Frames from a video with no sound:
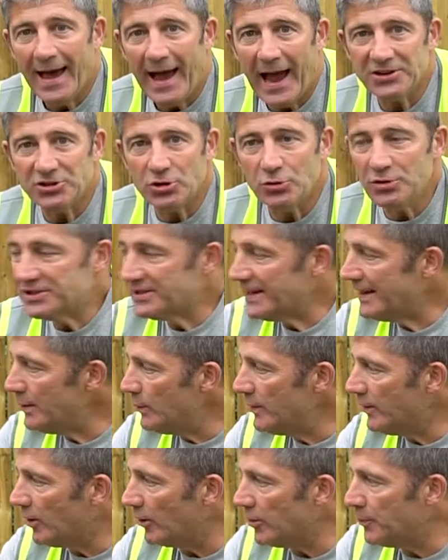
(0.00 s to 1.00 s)
As you can see,
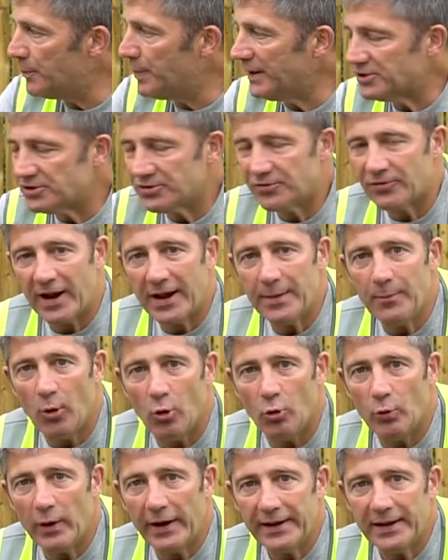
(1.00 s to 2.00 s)
we've got the picture frame
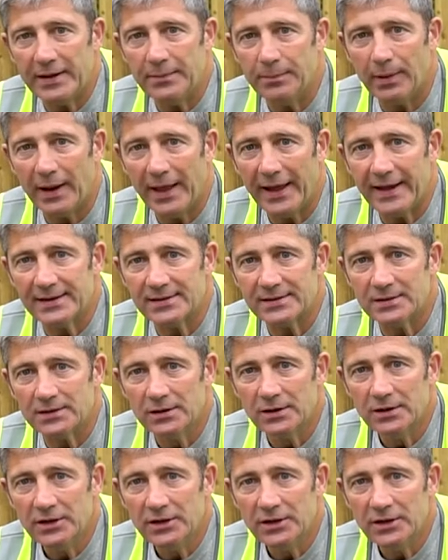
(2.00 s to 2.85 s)
already in place.